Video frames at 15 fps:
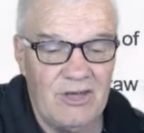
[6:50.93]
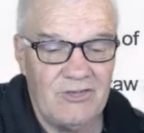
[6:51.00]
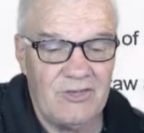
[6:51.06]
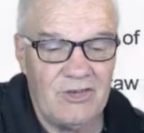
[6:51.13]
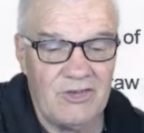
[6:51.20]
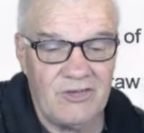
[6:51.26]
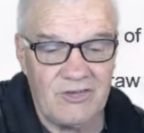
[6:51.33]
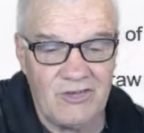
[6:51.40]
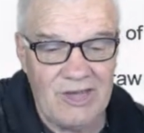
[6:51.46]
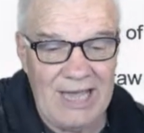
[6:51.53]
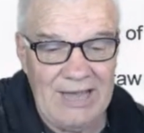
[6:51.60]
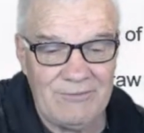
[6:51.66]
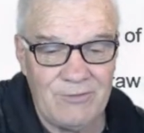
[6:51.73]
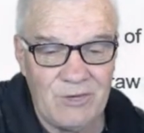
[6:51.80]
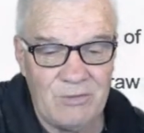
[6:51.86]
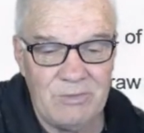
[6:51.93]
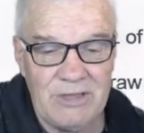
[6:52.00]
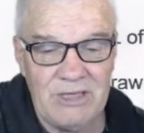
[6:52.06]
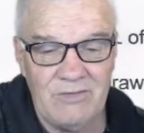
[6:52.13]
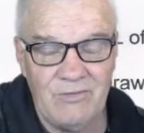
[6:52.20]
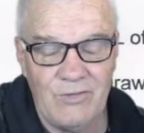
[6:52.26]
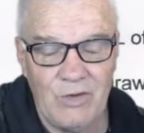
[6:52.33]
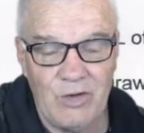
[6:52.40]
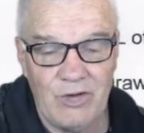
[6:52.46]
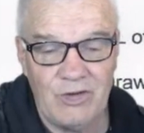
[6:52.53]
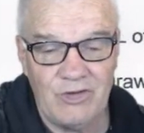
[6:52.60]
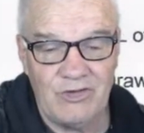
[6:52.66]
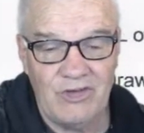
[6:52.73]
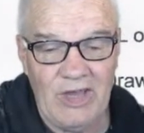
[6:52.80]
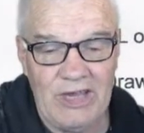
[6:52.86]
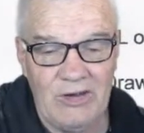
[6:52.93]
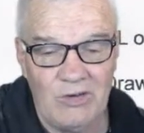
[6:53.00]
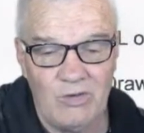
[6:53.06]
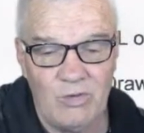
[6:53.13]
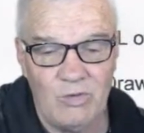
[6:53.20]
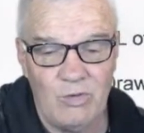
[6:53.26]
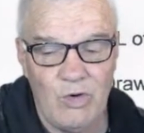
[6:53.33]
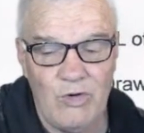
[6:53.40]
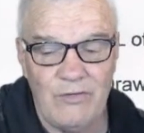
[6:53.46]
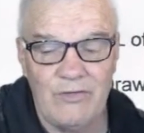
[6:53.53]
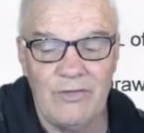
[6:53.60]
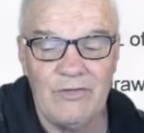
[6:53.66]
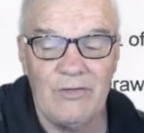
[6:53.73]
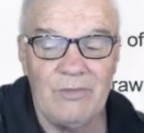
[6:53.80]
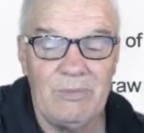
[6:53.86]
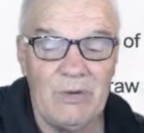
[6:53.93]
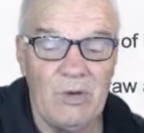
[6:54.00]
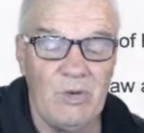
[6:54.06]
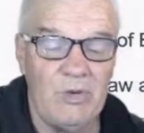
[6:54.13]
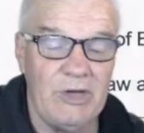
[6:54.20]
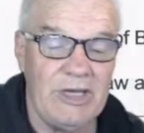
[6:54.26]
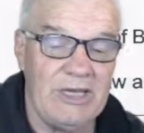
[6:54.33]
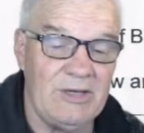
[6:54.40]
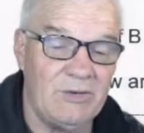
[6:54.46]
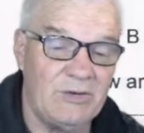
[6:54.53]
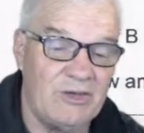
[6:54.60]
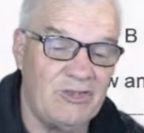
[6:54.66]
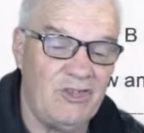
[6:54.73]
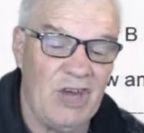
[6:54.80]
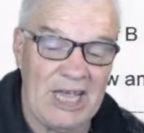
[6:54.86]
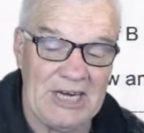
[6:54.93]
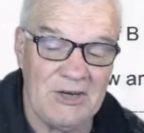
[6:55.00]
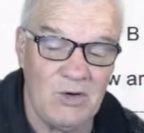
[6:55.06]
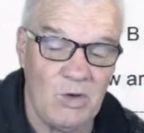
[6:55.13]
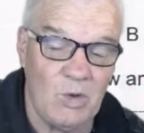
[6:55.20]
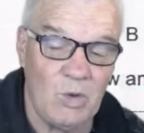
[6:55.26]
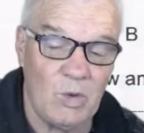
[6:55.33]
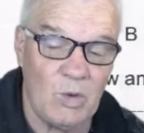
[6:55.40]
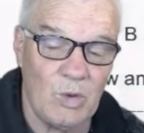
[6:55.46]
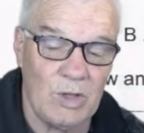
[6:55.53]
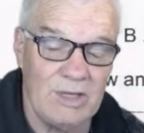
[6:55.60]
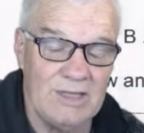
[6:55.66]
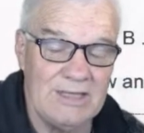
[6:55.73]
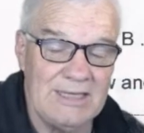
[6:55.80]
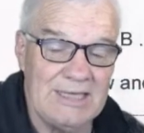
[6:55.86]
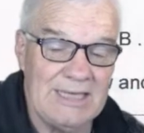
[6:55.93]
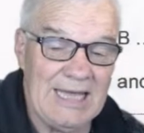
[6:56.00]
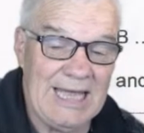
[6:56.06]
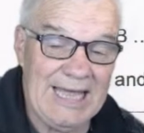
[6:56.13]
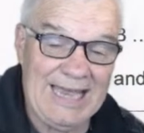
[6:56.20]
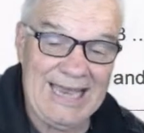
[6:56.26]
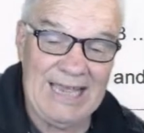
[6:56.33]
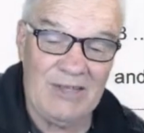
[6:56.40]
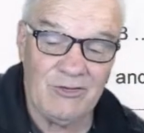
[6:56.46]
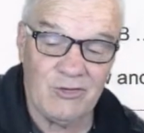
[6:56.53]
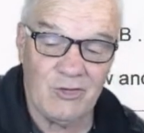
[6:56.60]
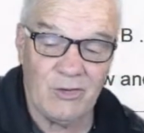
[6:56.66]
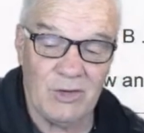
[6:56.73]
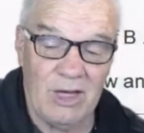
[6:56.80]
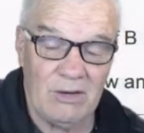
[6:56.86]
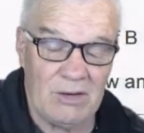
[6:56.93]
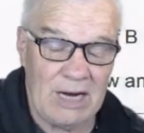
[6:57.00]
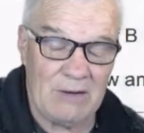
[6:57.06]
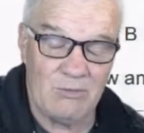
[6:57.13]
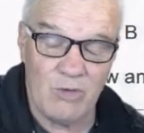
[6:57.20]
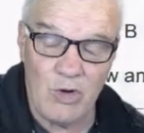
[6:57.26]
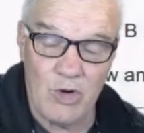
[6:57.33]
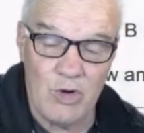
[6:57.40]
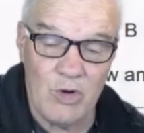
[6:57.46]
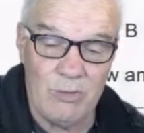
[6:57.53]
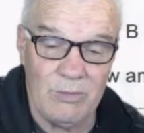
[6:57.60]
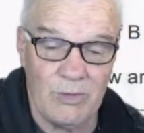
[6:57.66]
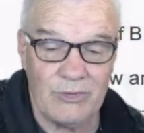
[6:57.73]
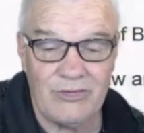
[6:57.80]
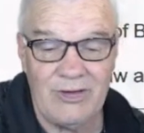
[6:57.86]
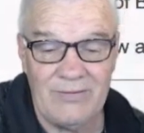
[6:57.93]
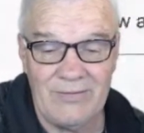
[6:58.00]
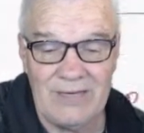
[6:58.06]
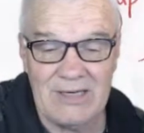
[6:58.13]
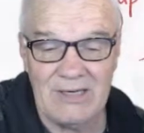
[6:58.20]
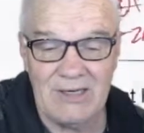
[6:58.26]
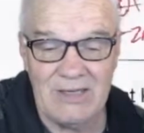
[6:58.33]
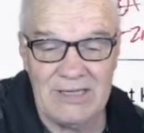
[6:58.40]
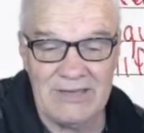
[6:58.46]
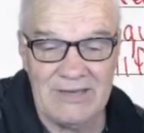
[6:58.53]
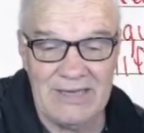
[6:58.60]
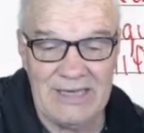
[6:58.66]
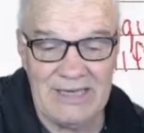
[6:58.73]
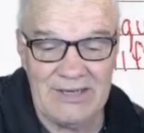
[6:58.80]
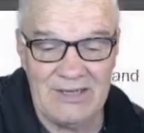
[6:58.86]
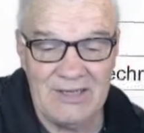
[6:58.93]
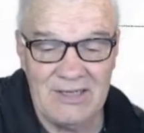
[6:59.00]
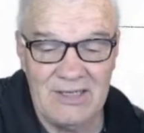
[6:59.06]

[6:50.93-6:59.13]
So the staff would be inverted, say on the roof of a building or a tunnel or a house, a room or something like that.